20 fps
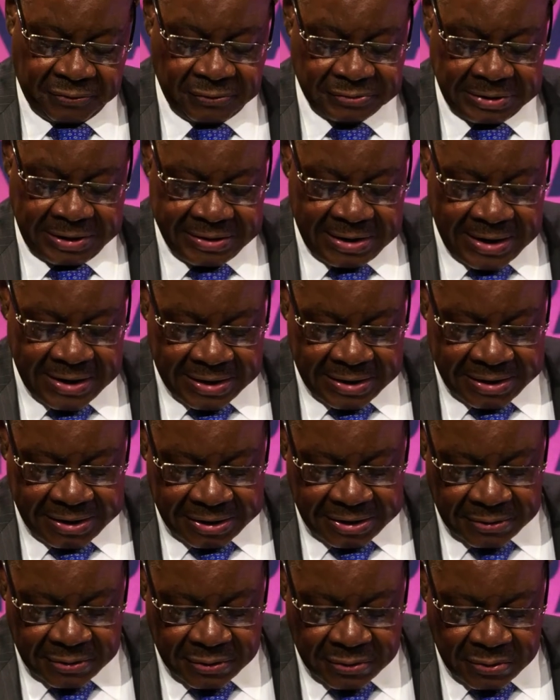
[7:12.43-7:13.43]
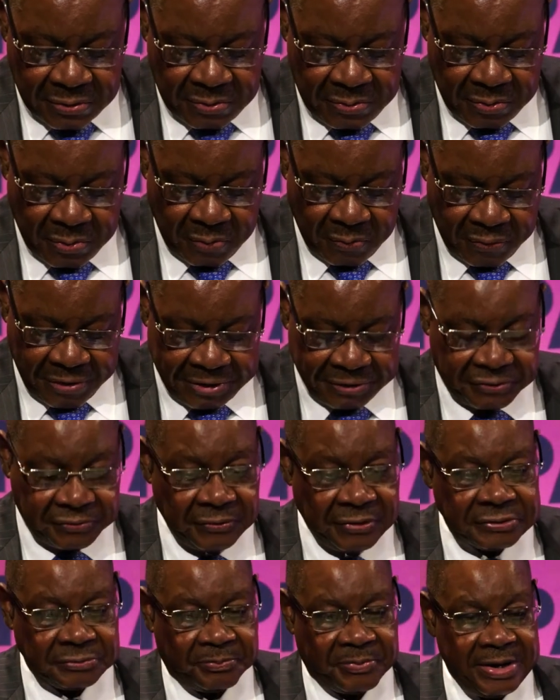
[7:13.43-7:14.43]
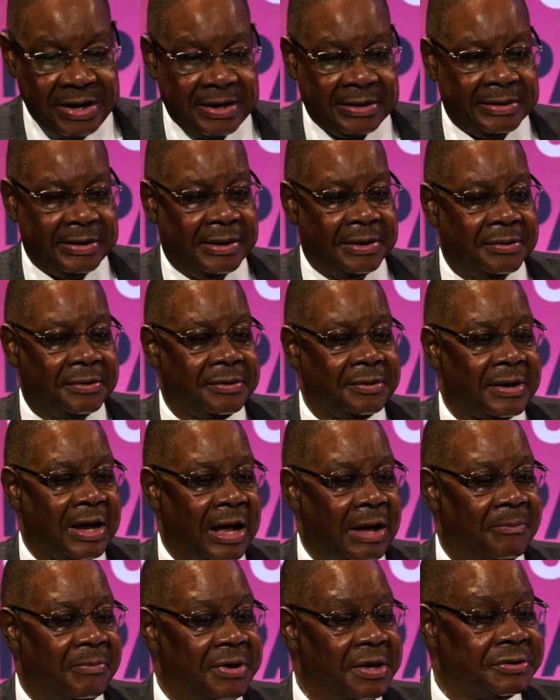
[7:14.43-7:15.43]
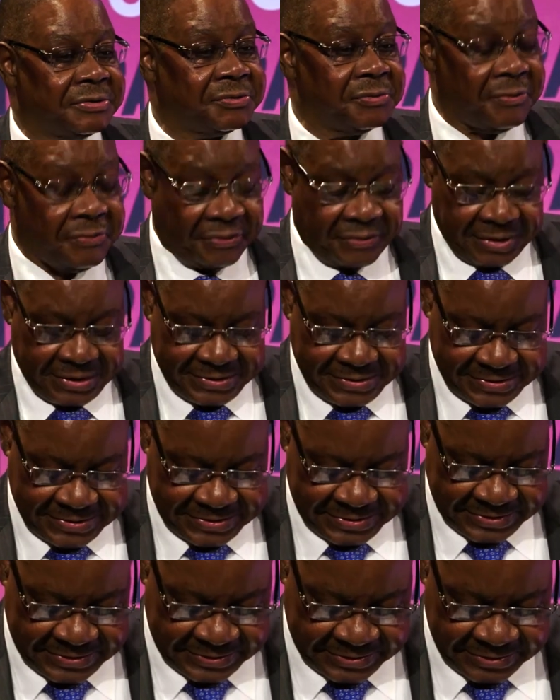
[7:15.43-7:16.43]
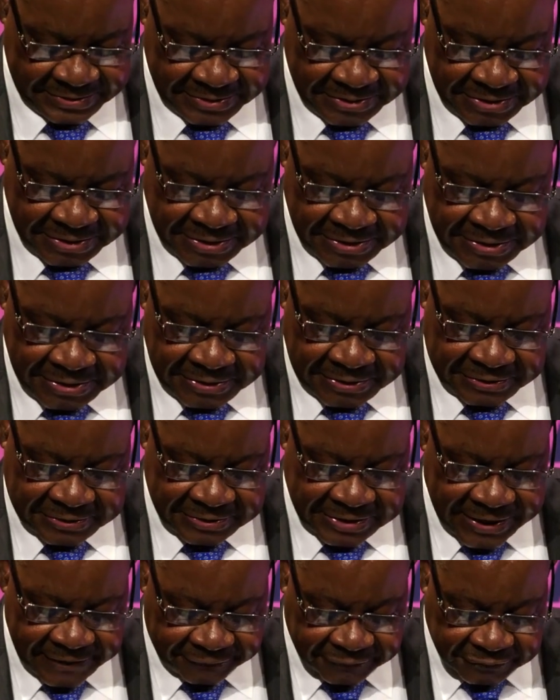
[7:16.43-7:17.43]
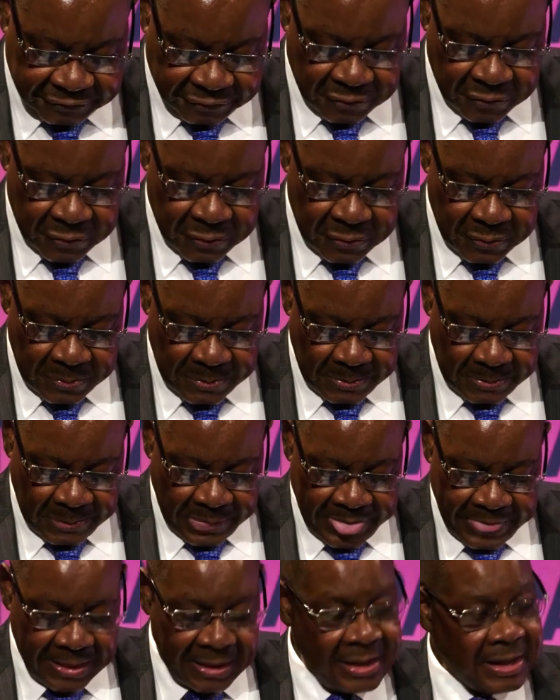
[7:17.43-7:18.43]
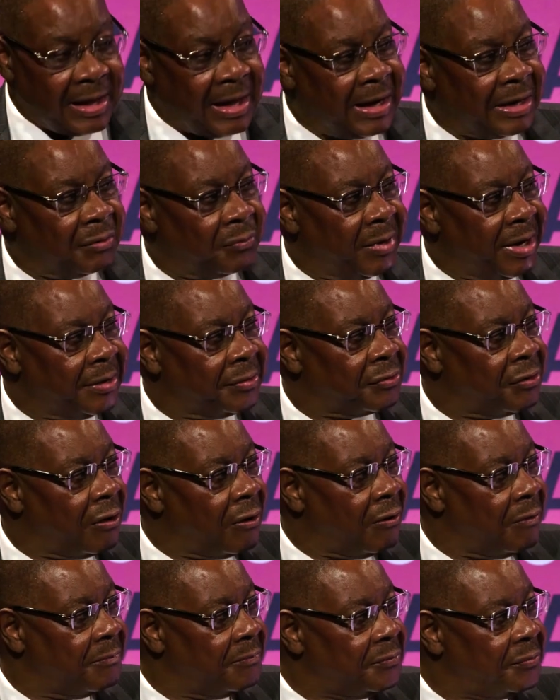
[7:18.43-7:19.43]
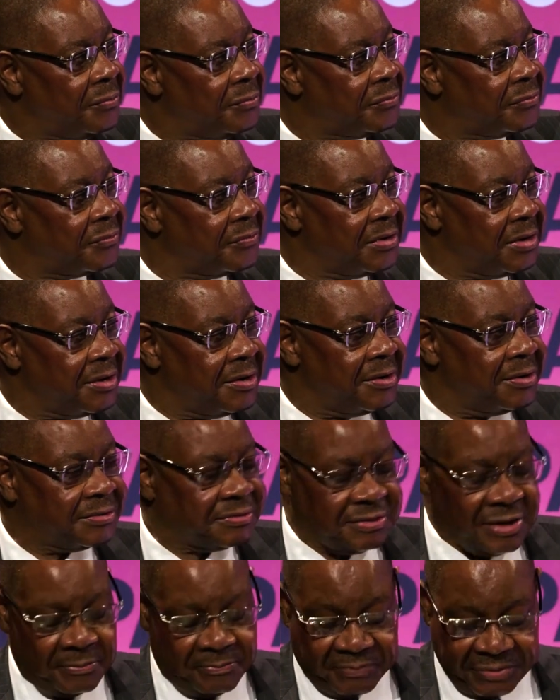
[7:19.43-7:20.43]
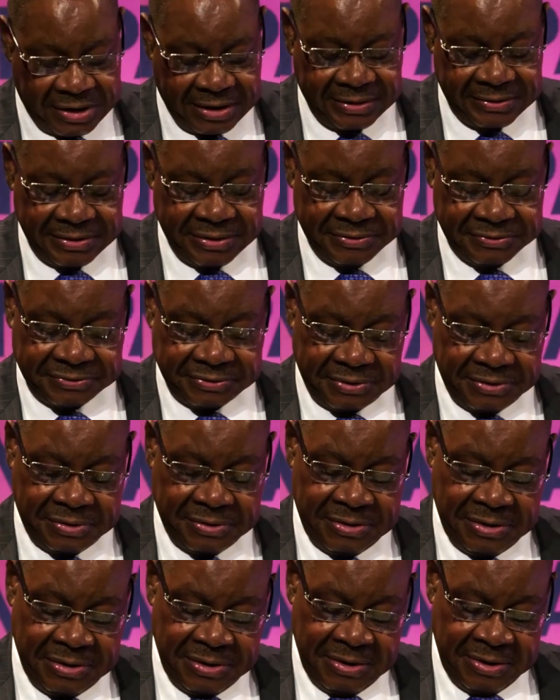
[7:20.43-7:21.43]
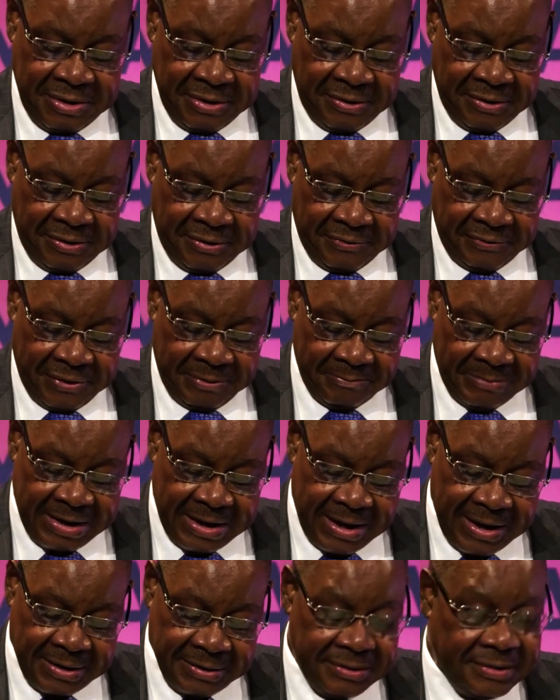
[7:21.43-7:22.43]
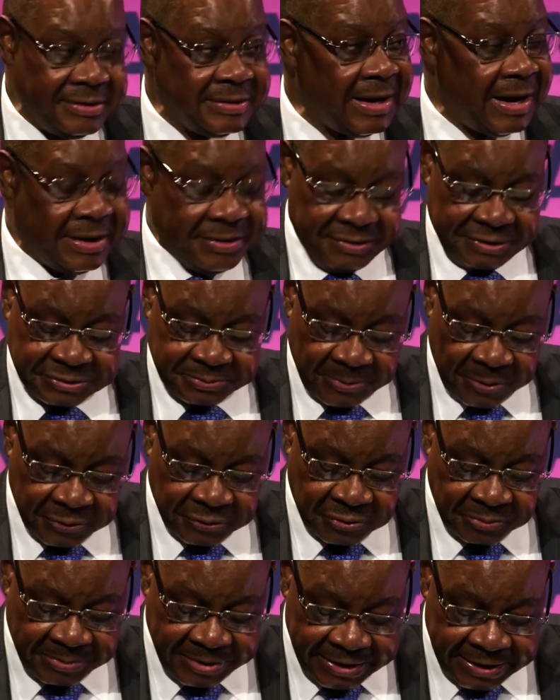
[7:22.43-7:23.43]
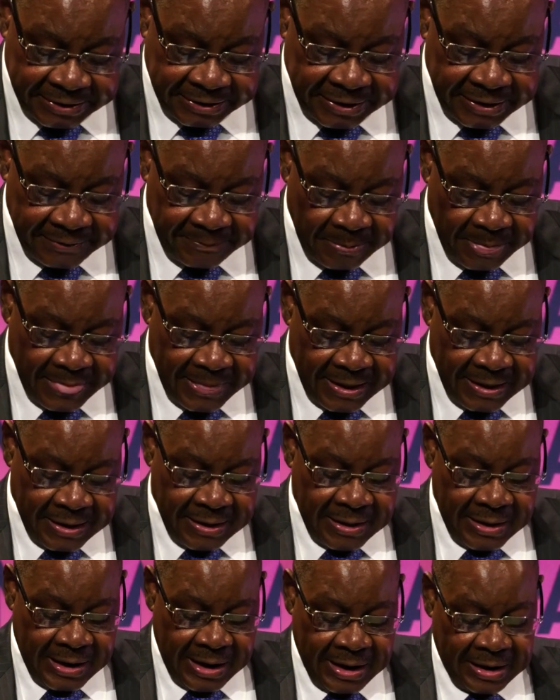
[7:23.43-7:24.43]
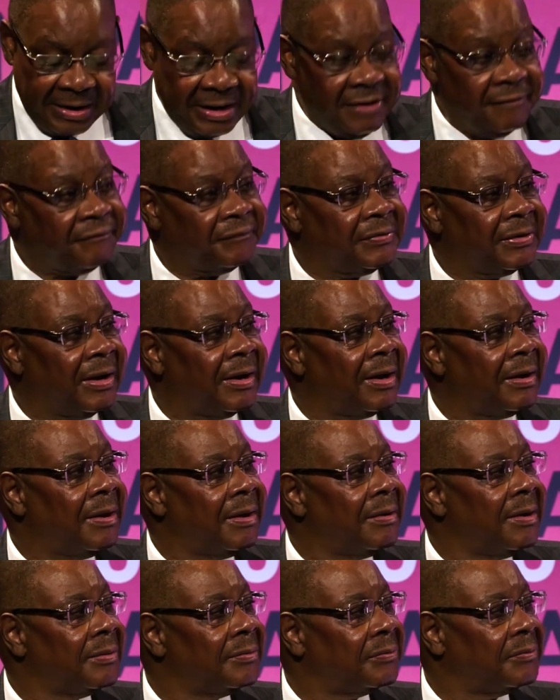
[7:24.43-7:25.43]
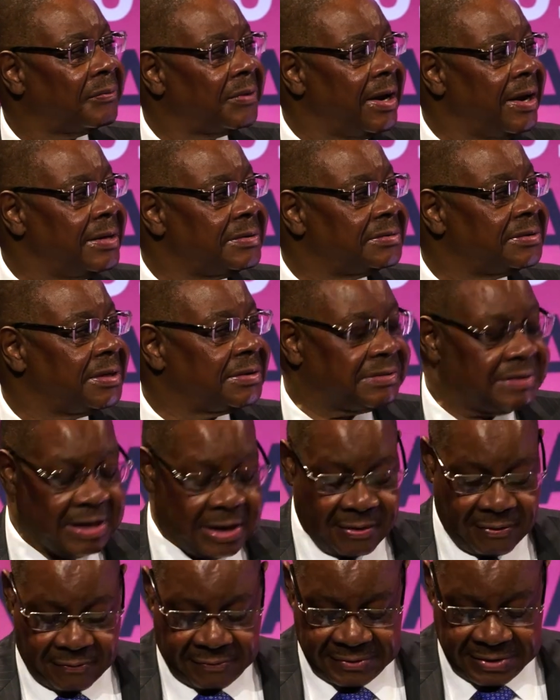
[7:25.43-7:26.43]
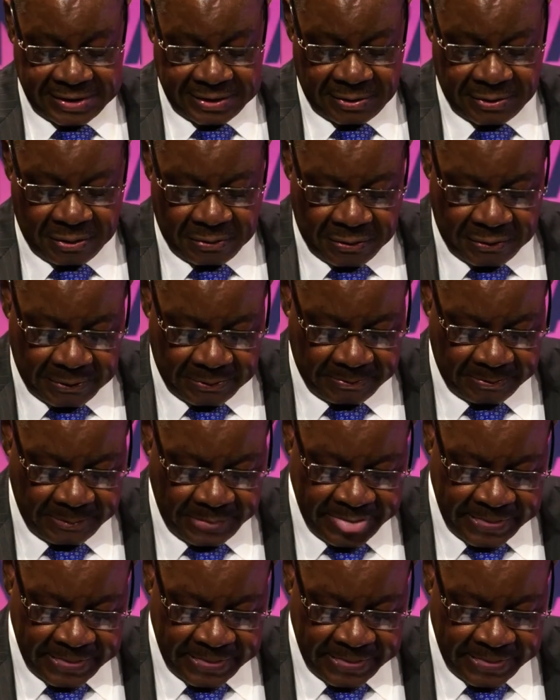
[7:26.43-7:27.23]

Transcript: She was a young girl when she was pregnant. I believe she was 13. She left school and went home to nurse her pregnancy. The man denied responsibility and left her to raise the child alone.